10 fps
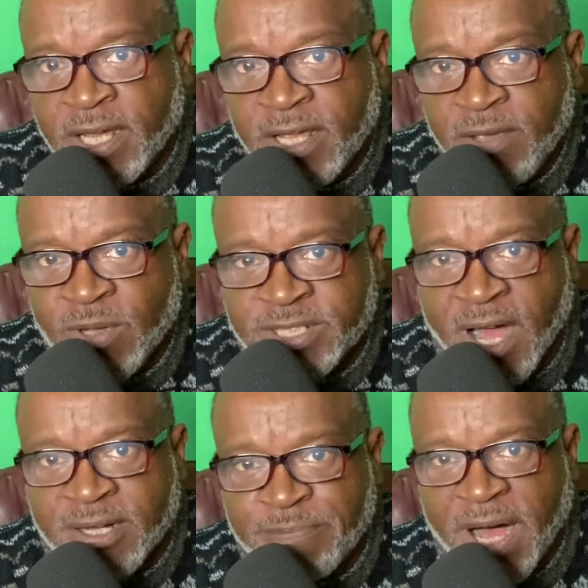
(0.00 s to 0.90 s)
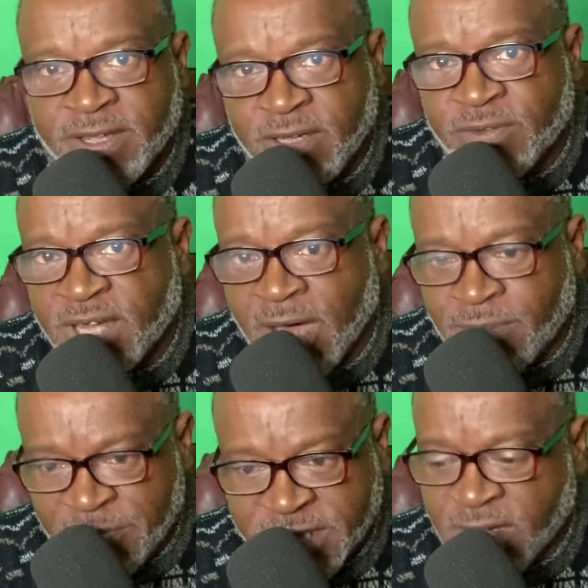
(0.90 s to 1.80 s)
You want to talk about UW?
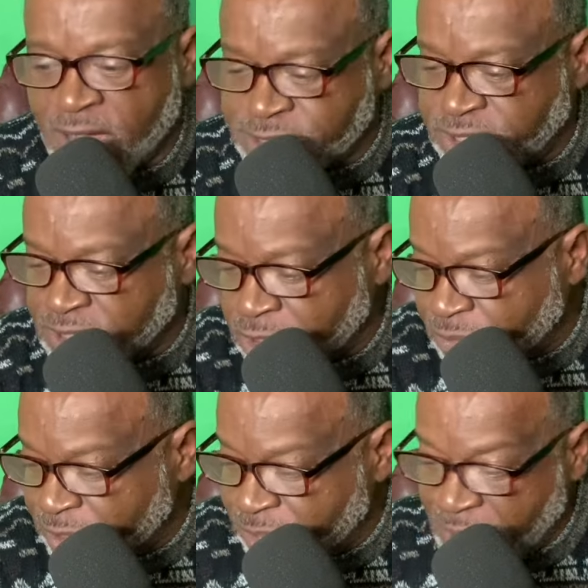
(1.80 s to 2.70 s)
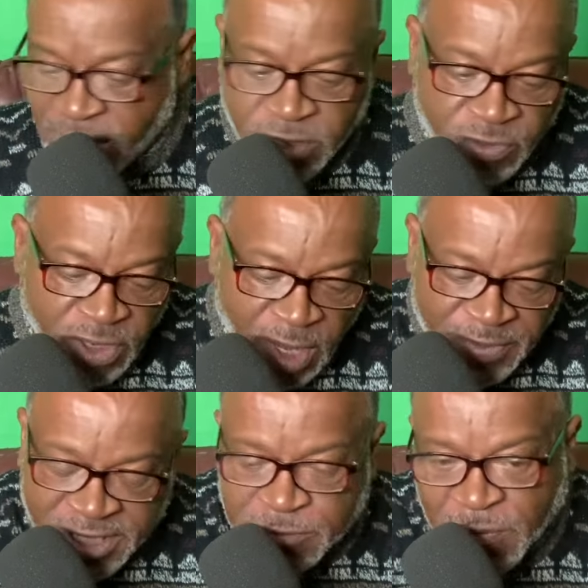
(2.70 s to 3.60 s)
Let me talk to you a little bit about UW and
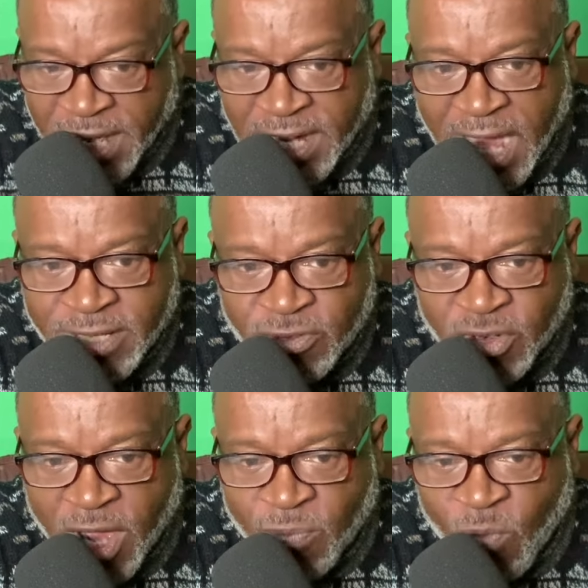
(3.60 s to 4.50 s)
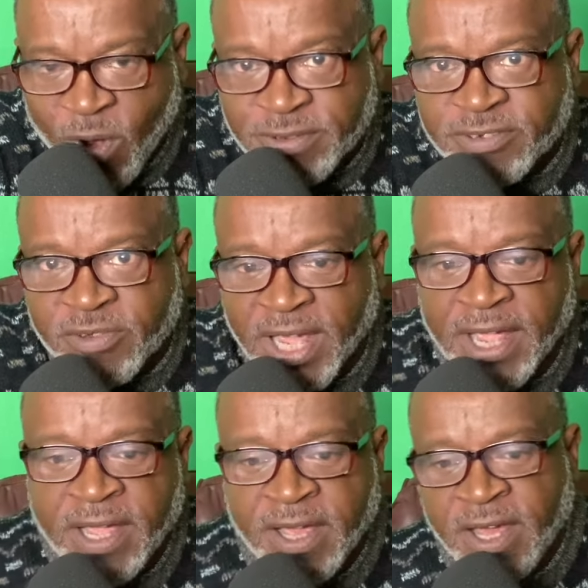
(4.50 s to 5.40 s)
explain how UW works, okay?
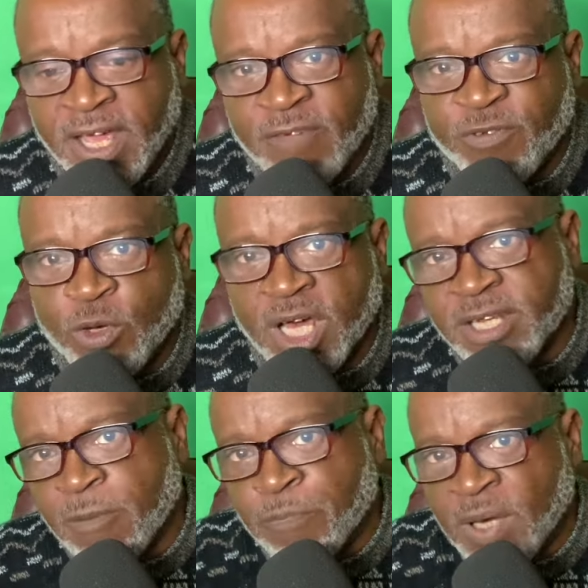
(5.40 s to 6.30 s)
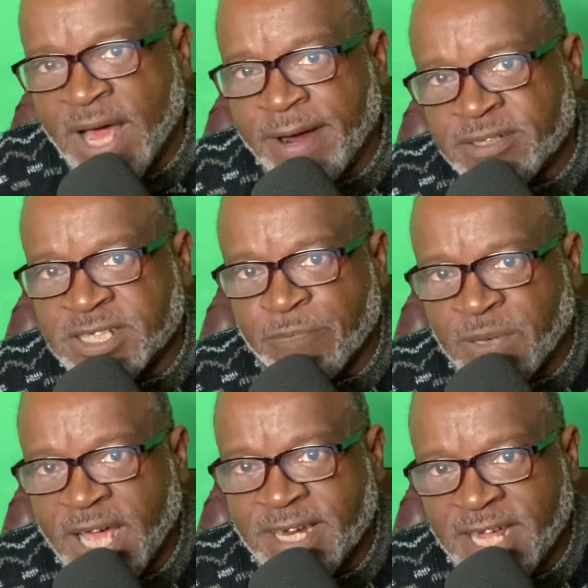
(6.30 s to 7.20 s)
If you look at the players that
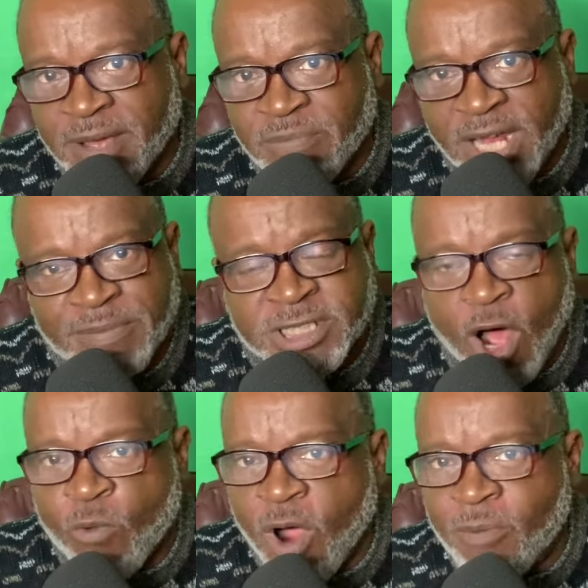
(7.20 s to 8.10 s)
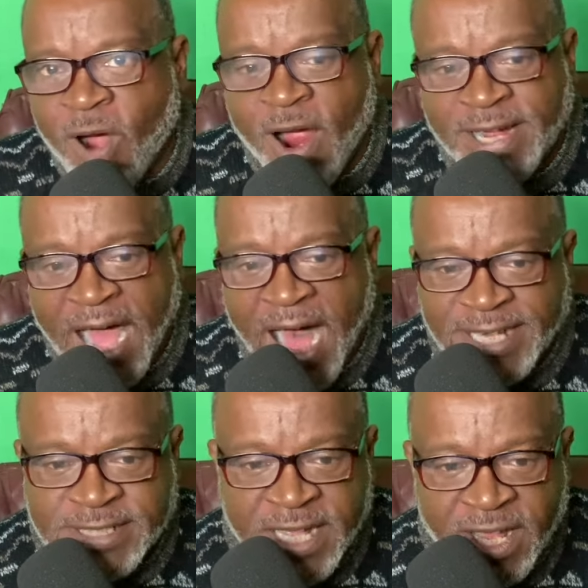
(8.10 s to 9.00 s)
play in the NBA, it was all Romar
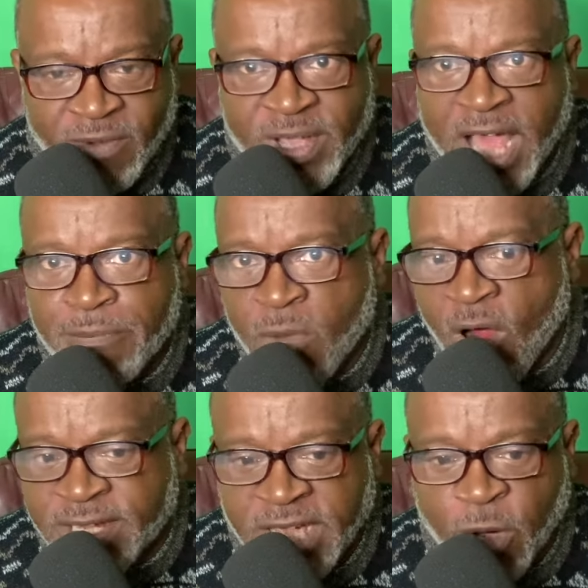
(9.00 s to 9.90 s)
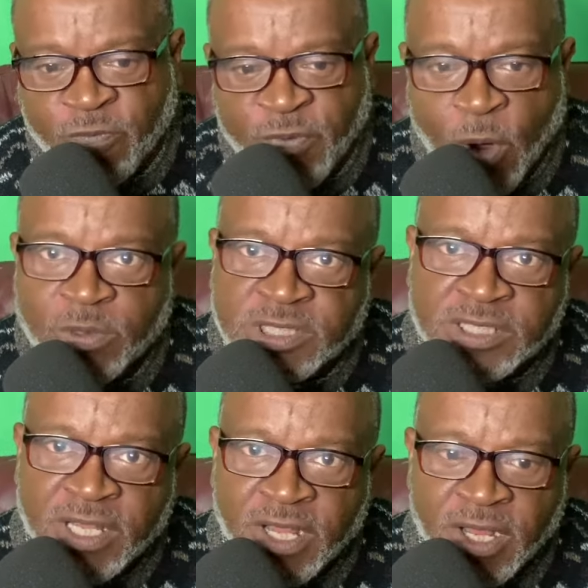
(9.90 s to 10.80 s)
guys. We got Markel
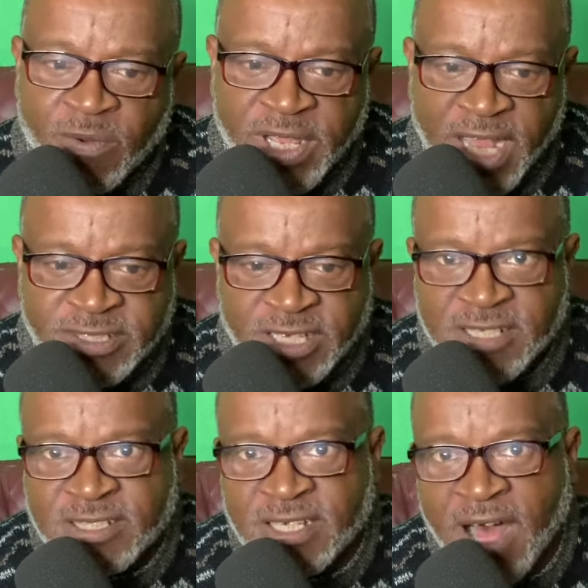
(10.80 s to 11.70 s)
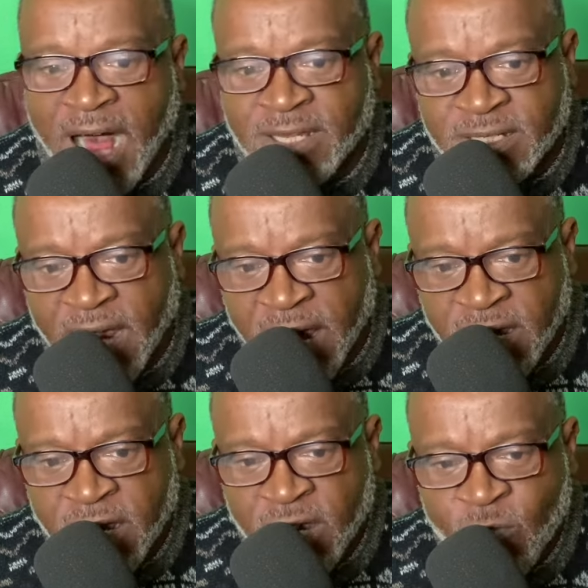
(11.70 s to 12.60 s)
Fultz. We got Justin Holiday.
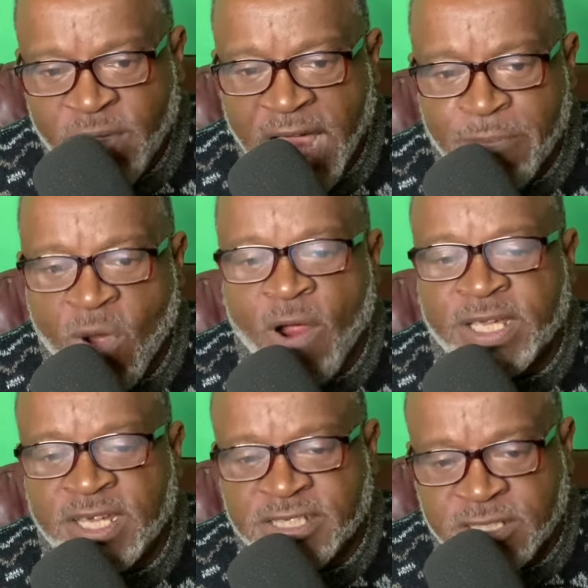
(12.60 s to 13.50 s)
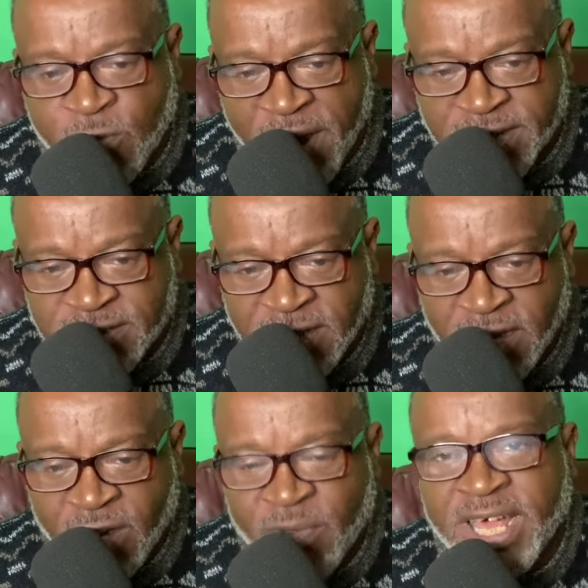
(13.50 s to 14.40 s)
We got Marquise Chris.
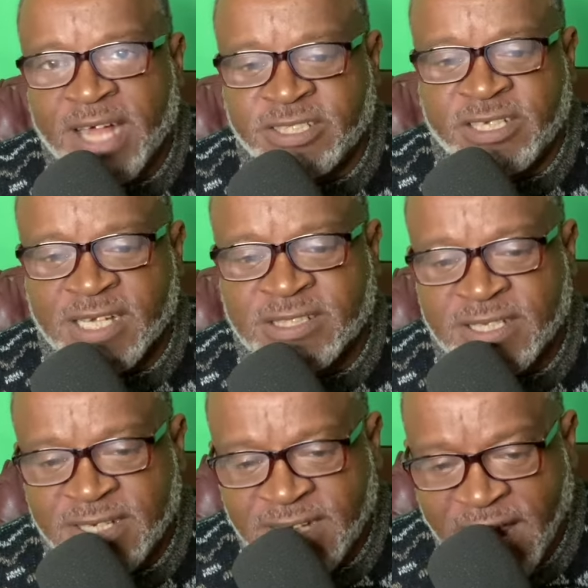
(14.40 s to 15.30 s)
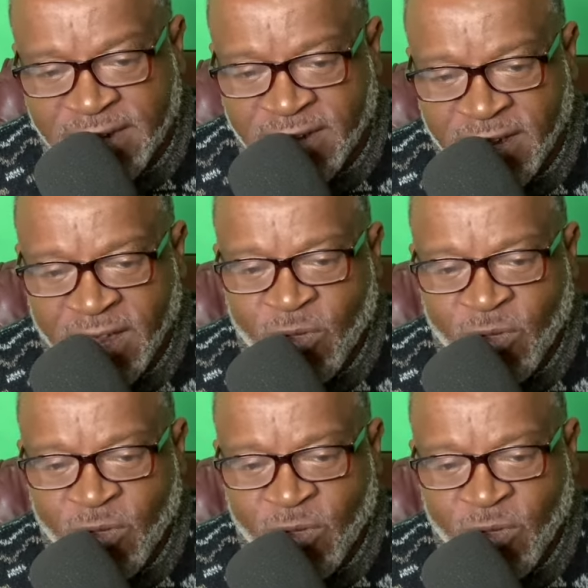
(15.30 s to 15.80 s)
We got Justin Denton.